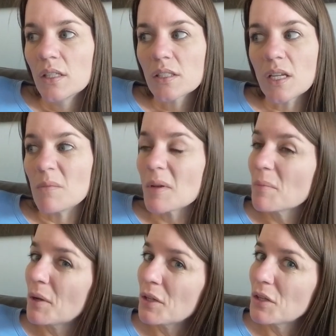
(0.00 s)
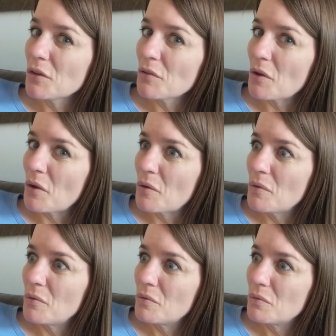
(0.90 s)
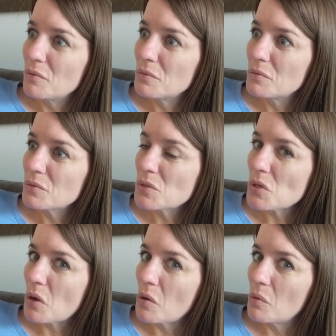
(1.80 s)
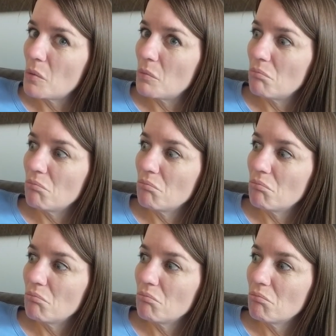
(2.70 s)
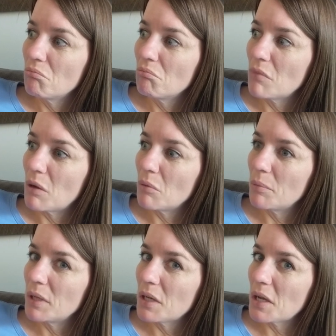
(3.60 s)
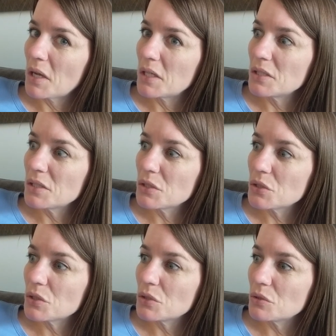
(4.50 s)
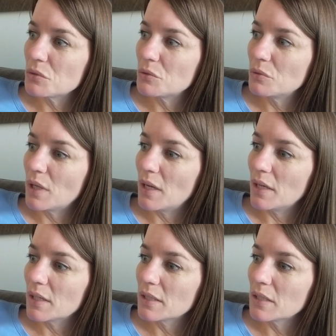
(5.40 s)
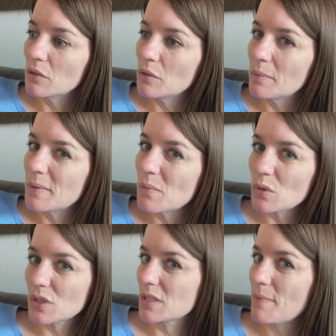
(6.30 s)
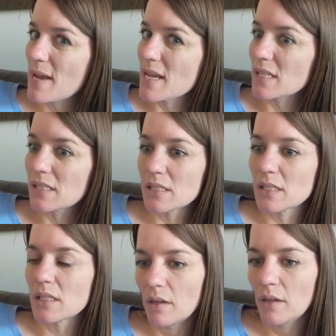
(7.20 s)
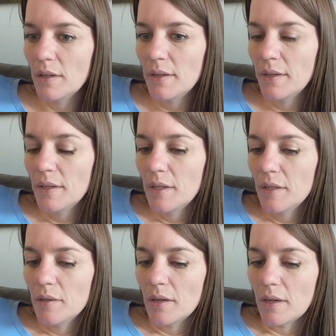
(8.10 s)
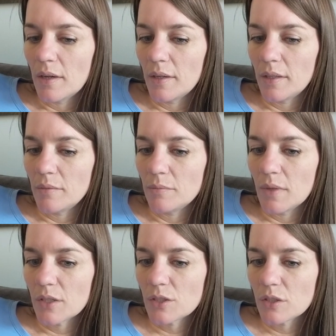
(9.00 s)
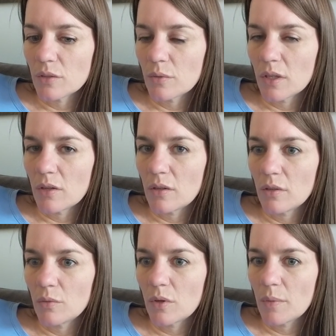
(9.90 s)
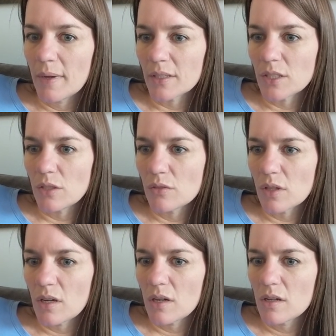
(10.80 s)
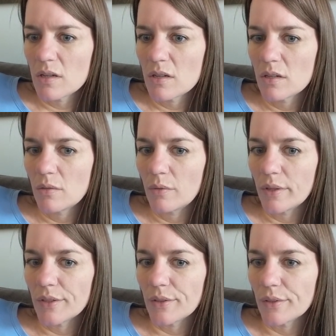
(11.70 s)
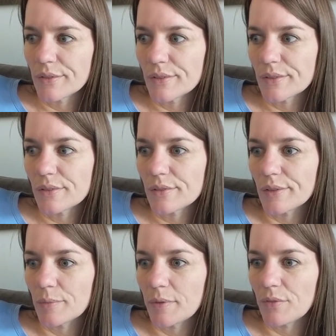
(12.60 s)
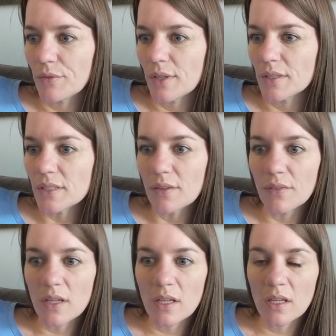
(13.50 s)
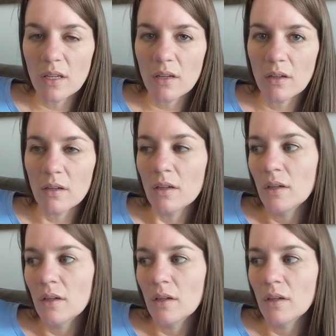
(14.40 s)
it's coming up on a year though, so that will be nice to uh, get a little bit more space. I'm not sure when I'll go back to Utah, whether it's it'll be for Thanksgiving